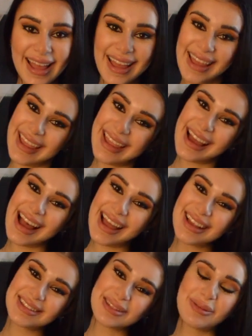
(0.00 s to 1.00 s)
Hey
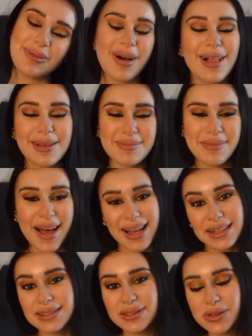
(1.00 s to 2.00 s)
guys, welcome
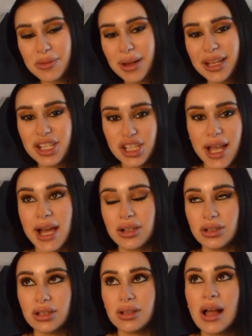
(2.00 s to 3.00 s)
back to my
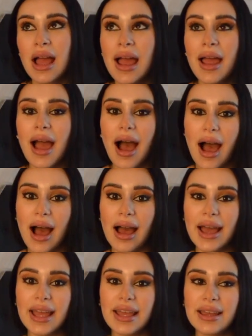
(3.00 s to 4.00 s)
channel.
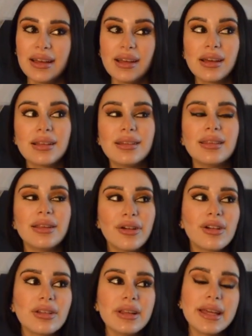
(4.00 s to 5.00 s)
I
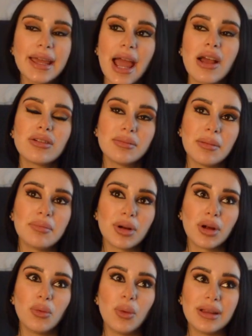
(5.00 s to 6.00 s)
literally can't
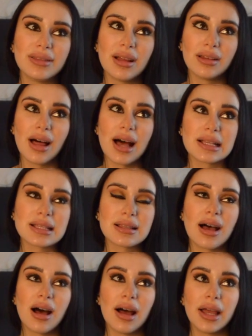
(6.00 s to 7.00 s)
remember when the last
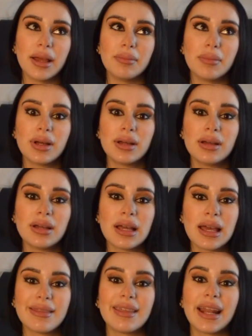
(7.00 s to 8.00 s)
time
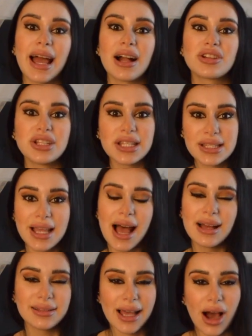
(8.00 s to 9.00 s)
that I actually
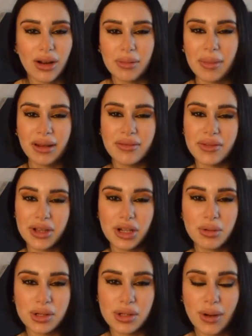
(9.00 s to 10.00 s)
sat down and made a video
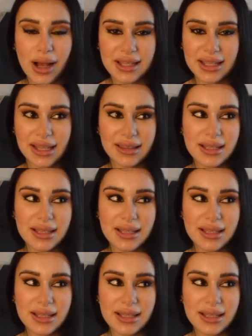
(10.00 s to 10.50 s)
with you guys like